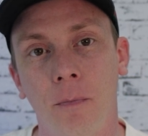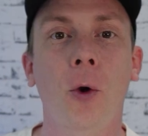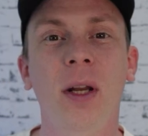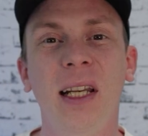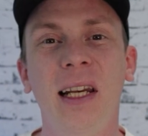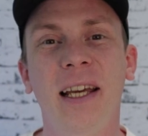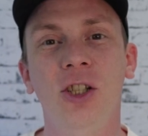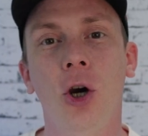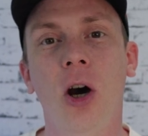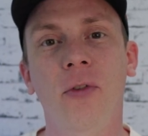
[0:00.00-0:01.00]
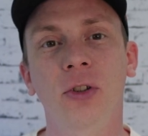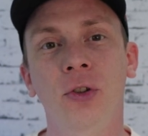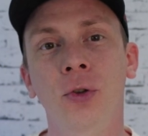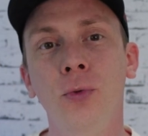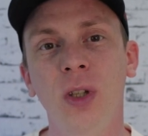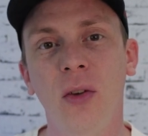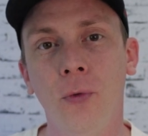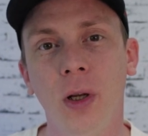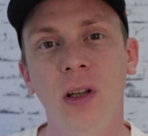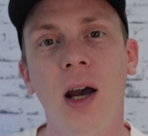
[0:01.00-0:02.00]
Currently, Ledger offers two
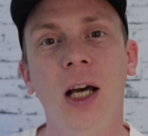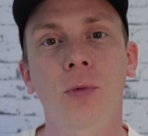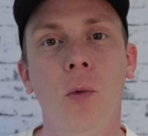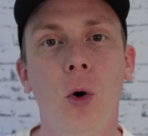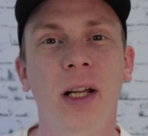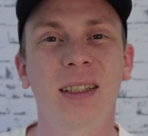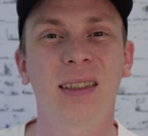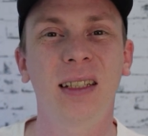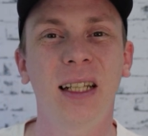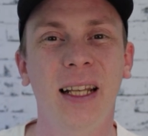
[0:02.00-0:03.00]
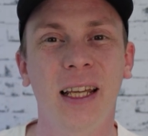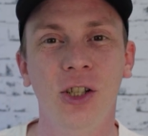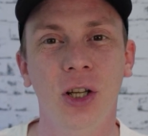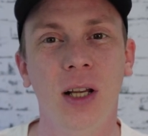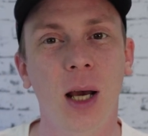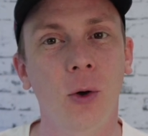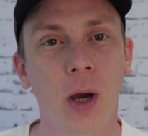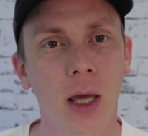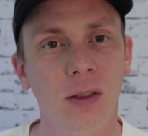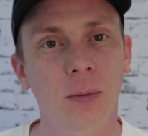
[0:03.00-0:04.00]
different hardware wallets, the Ledger Nano
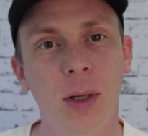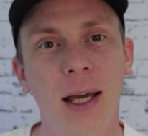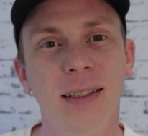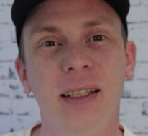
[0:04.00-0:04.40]
S Plus